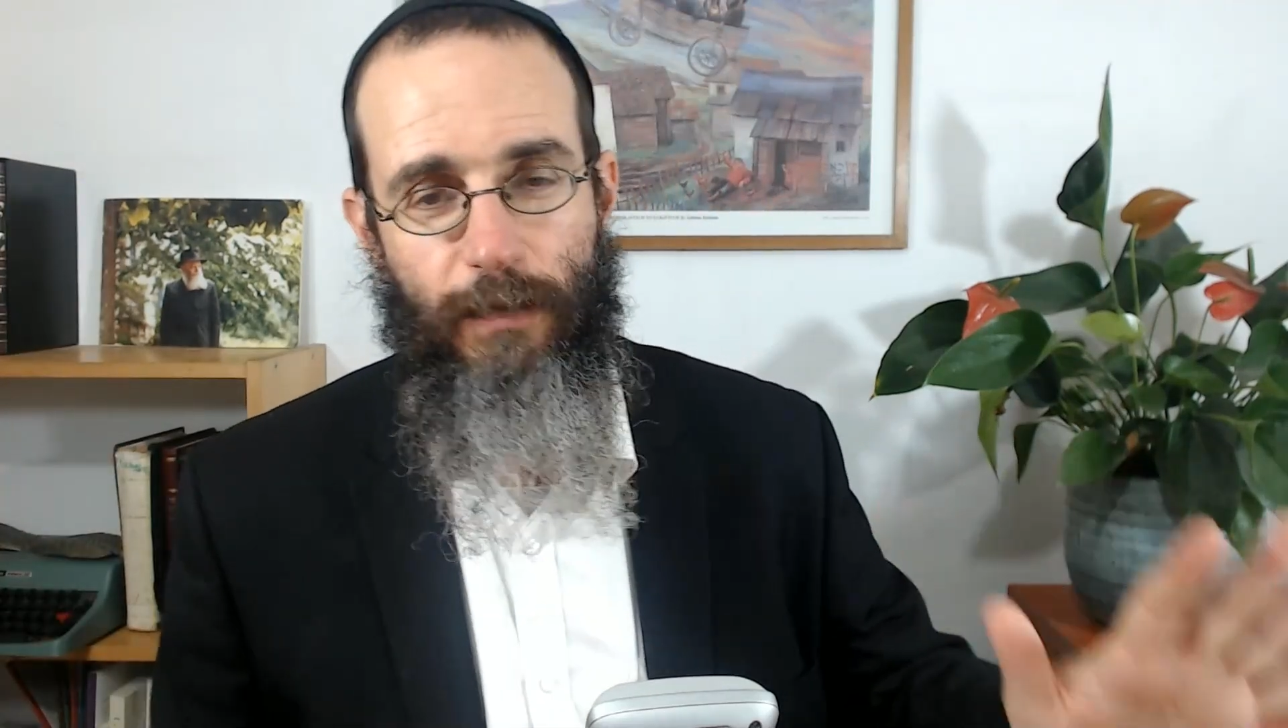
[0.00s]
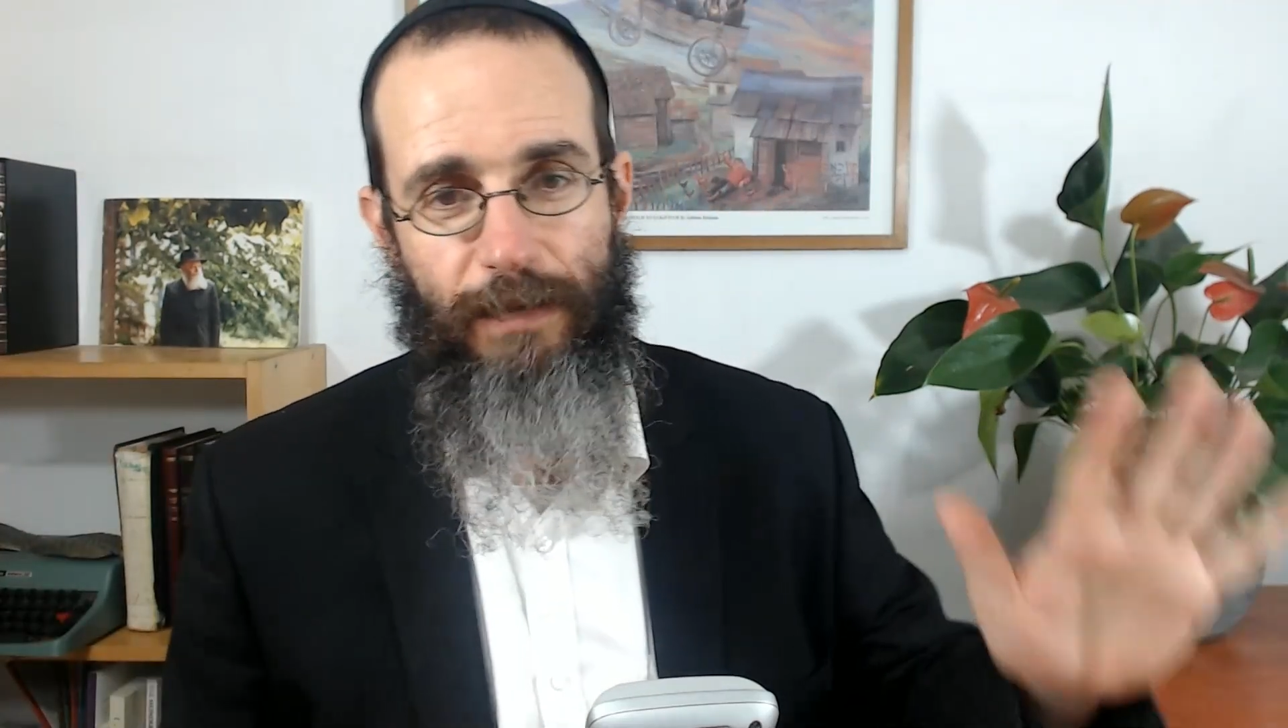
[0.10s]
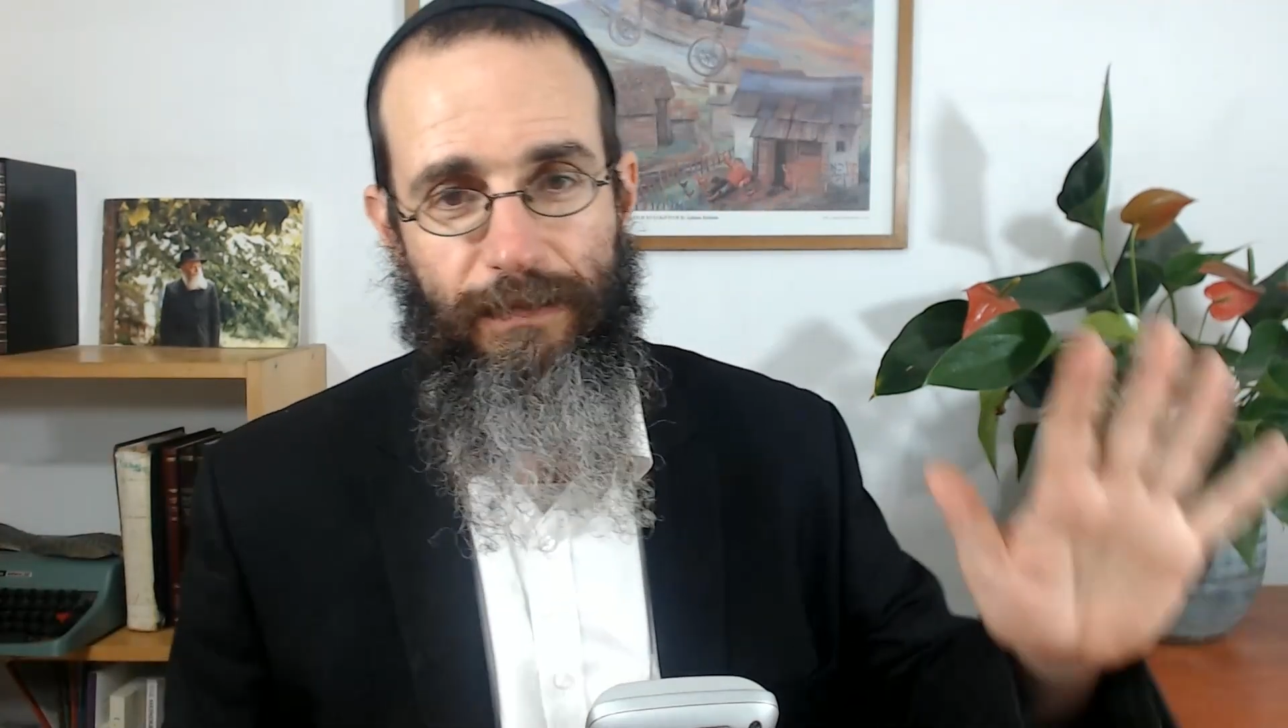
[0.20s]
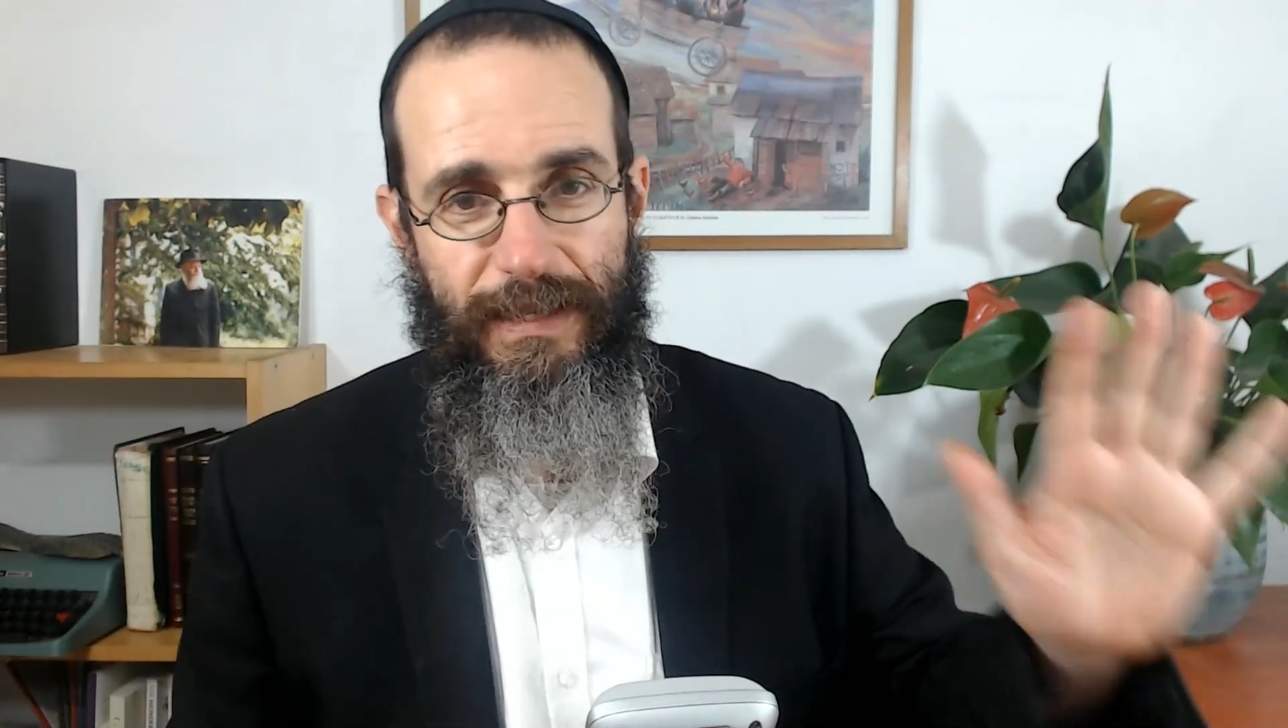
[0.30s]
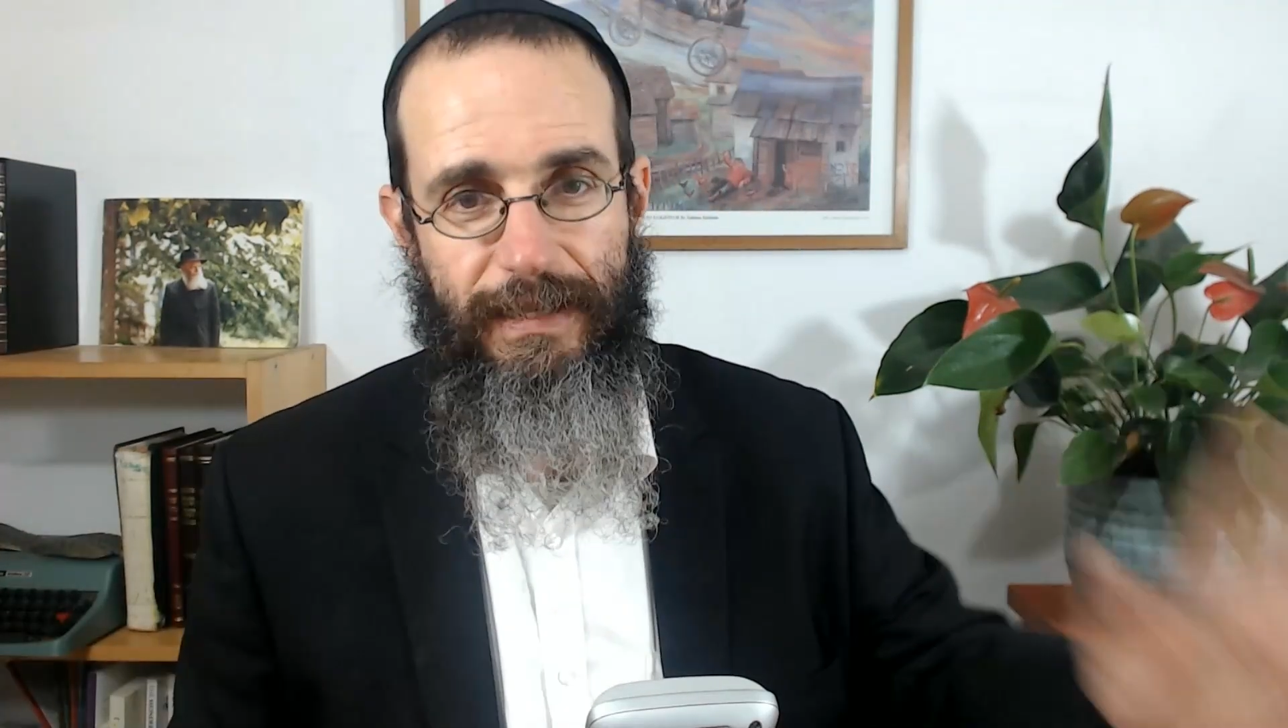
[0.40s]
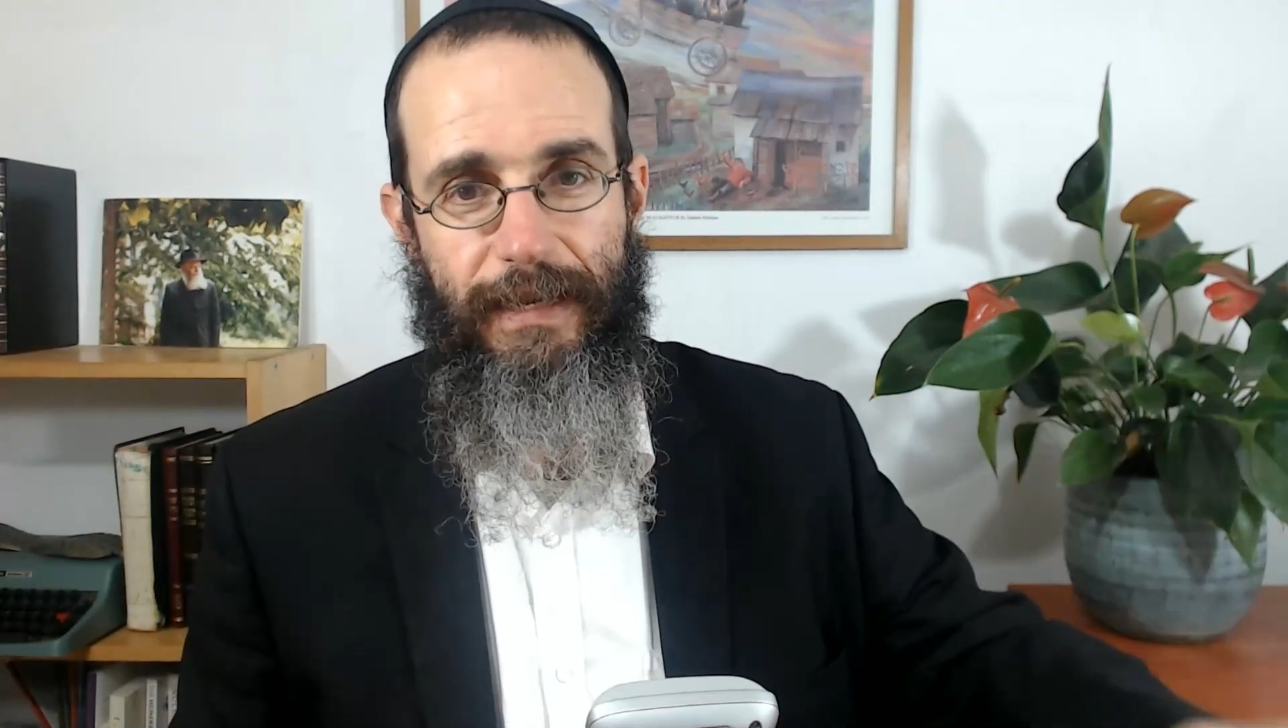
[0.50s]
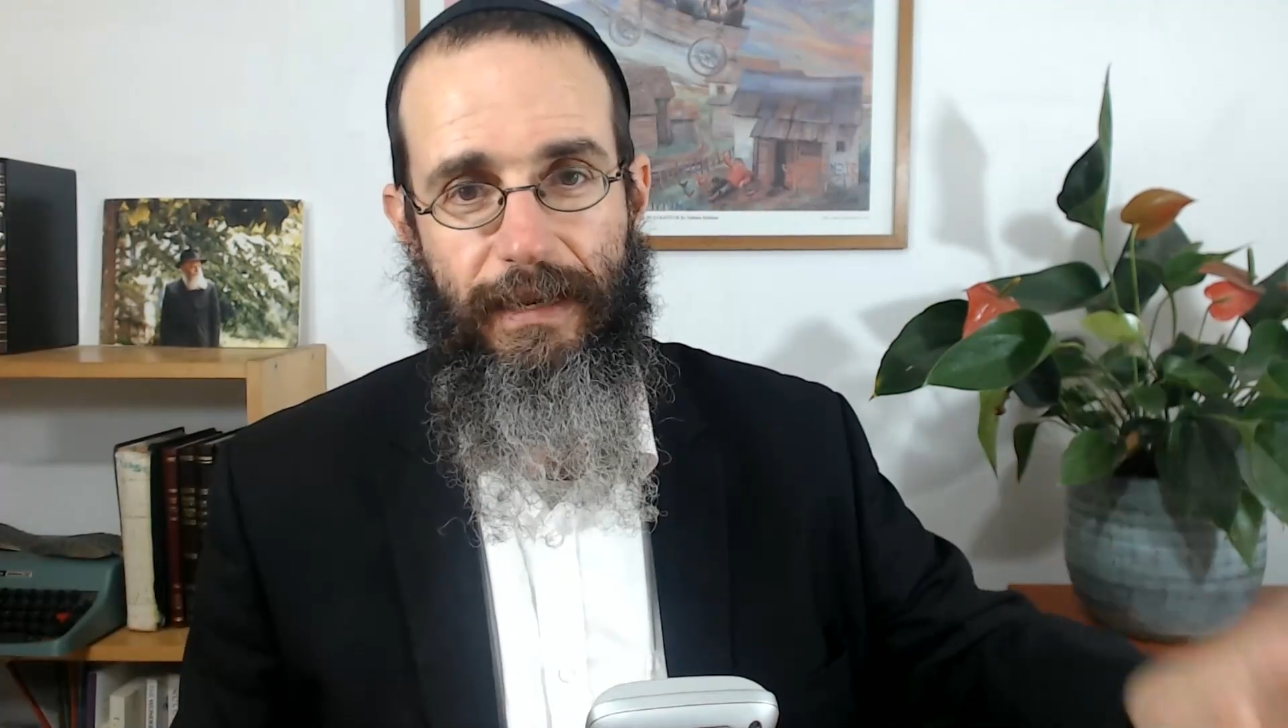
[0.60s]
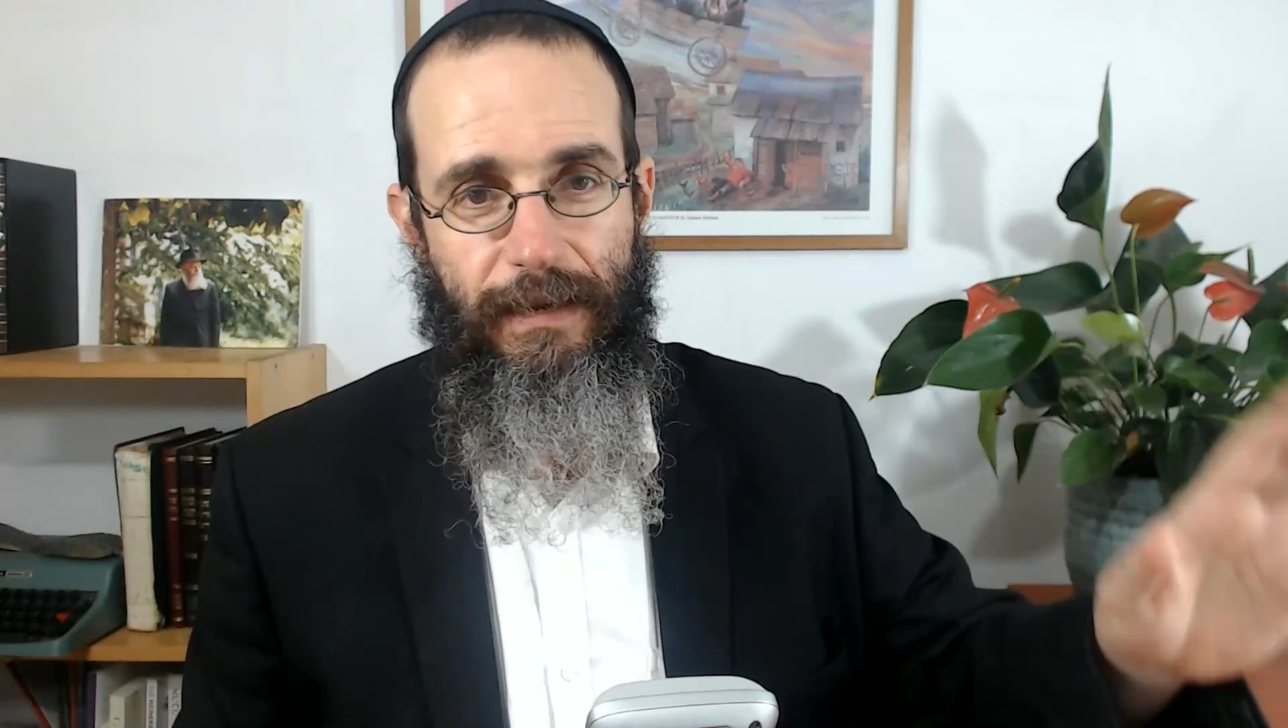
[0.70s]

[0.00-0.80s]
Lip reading: don't have a state